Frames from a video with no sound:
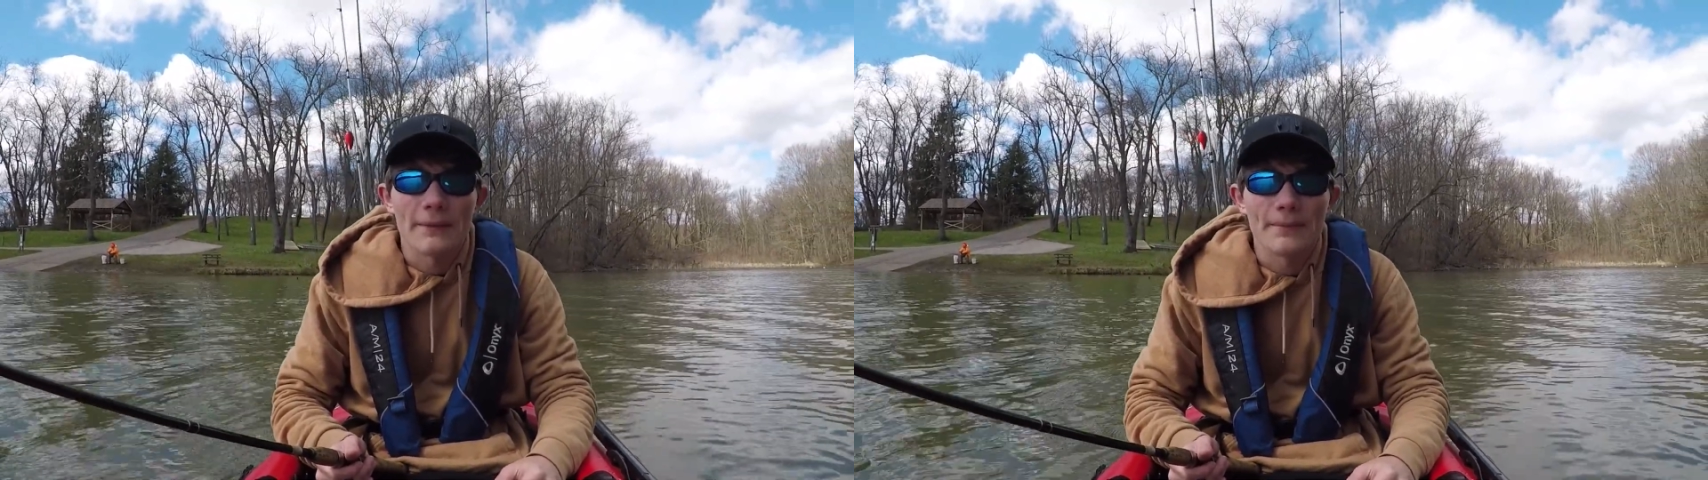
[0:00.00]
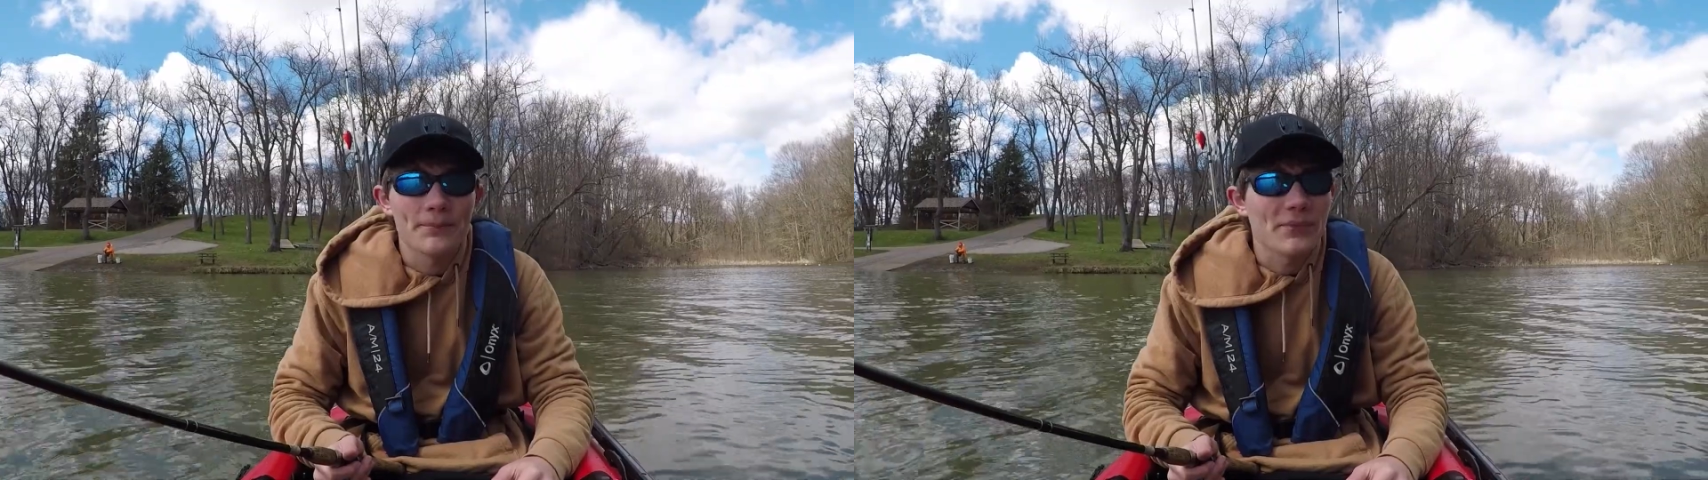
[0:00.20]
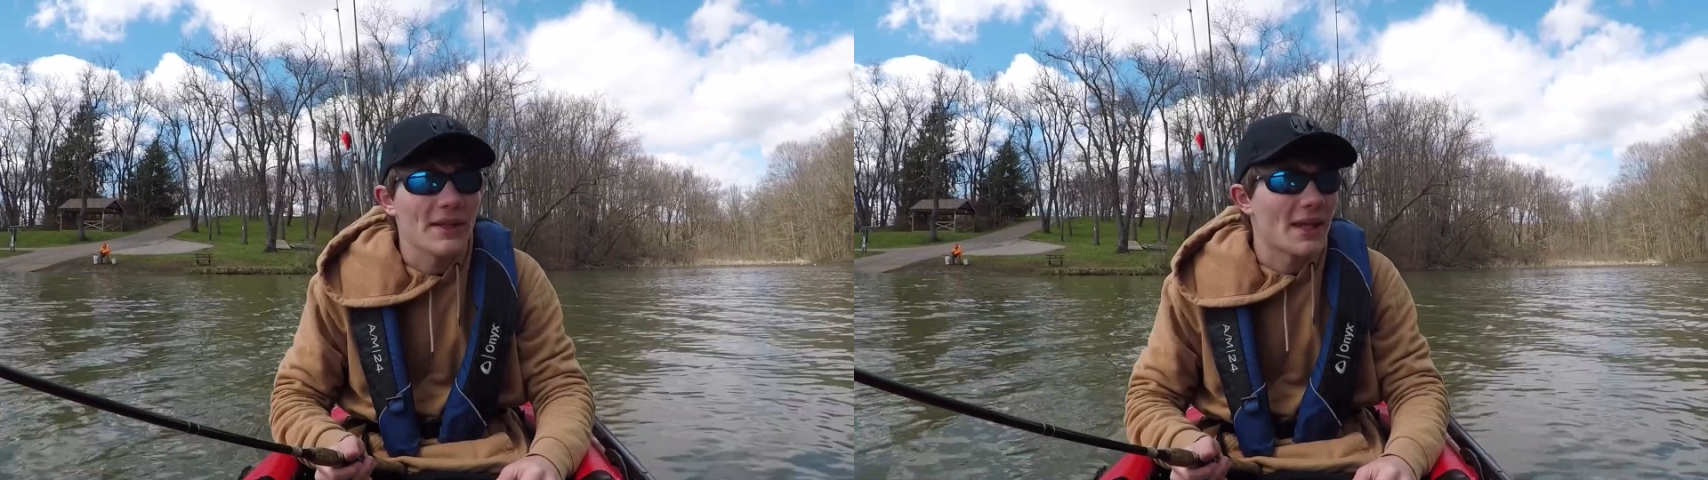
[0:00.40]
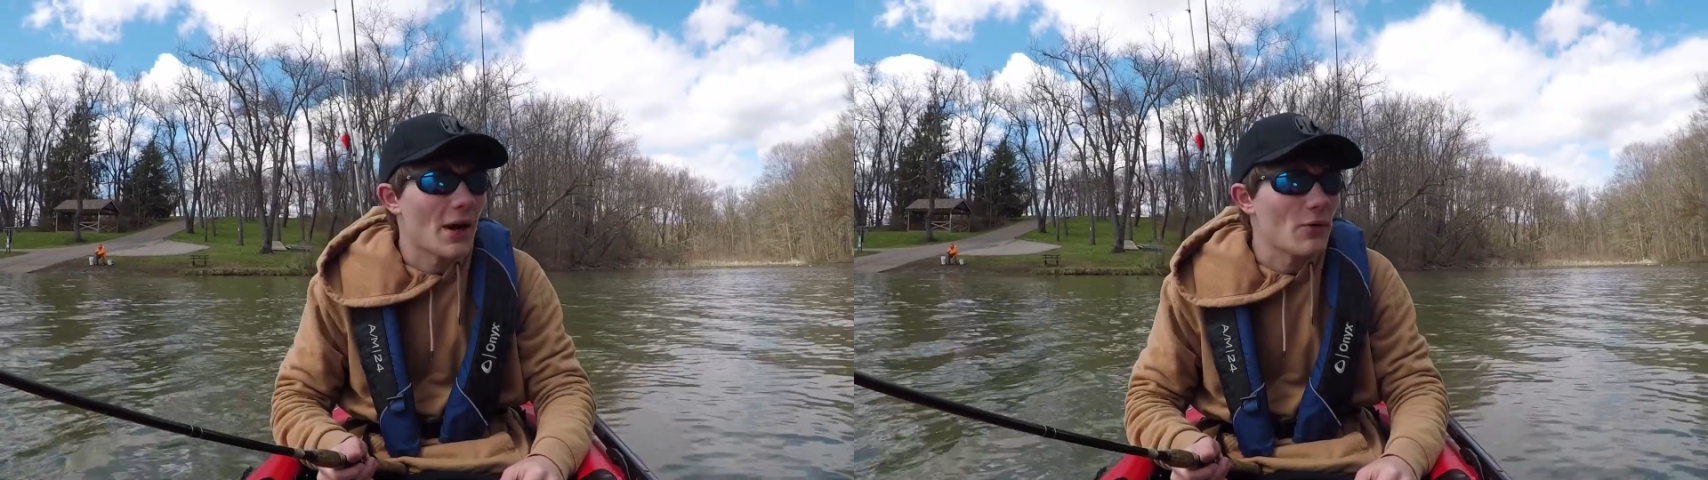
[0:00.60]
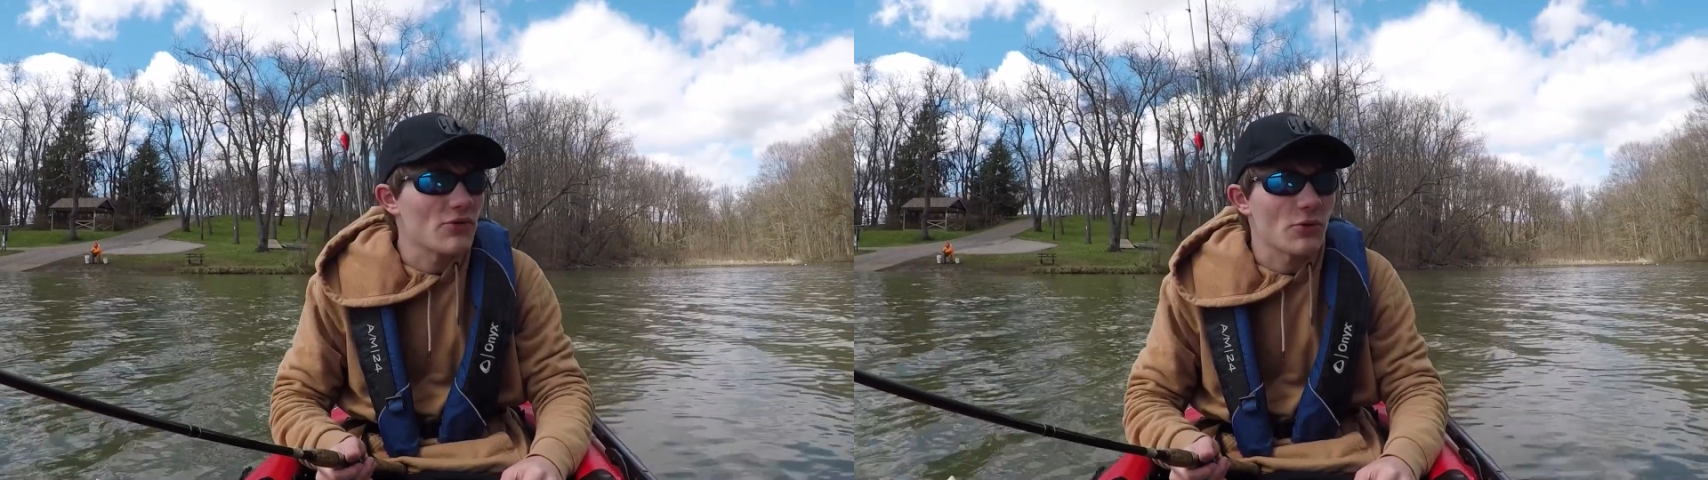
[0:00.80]

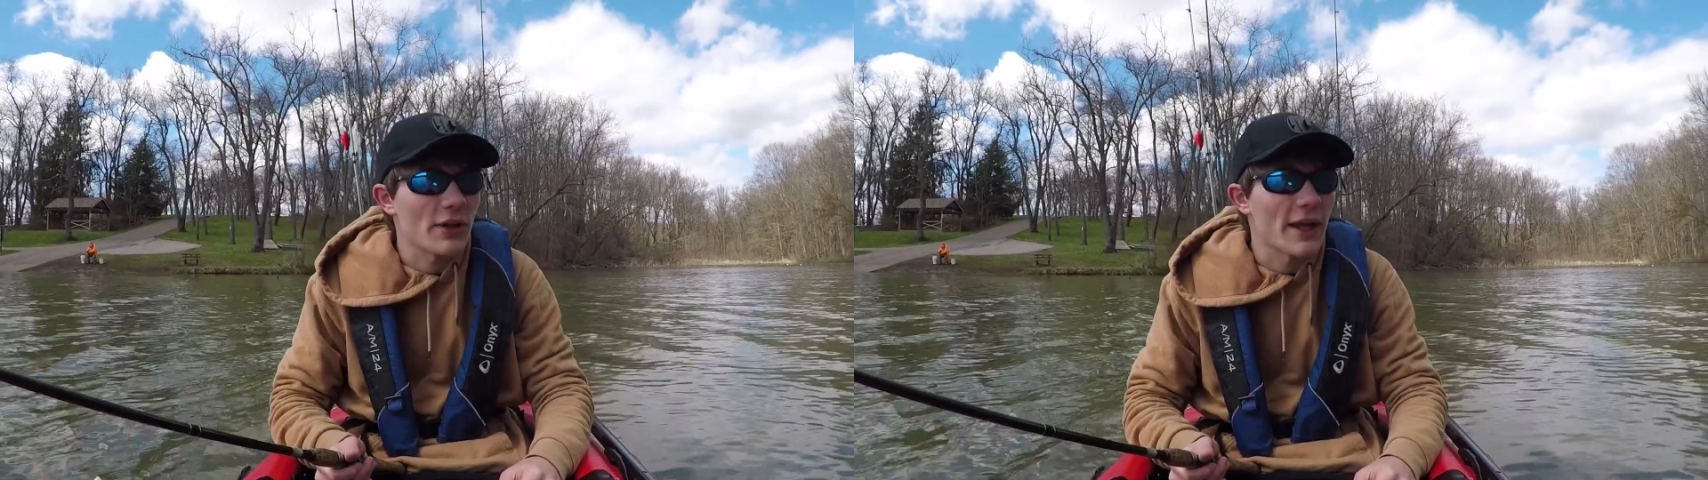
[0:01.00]
Now we're sort of